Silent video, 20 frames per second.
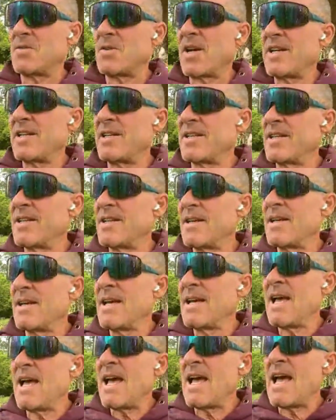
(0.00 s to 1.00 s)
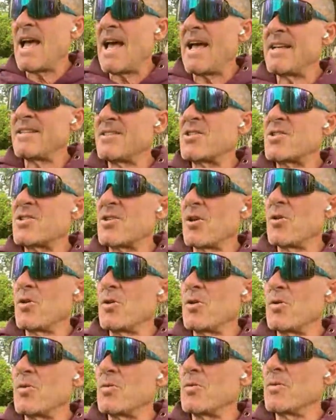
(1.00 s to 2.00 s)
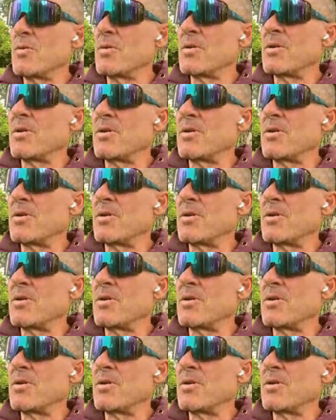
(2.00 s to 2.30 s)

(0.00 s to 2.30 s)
right? And so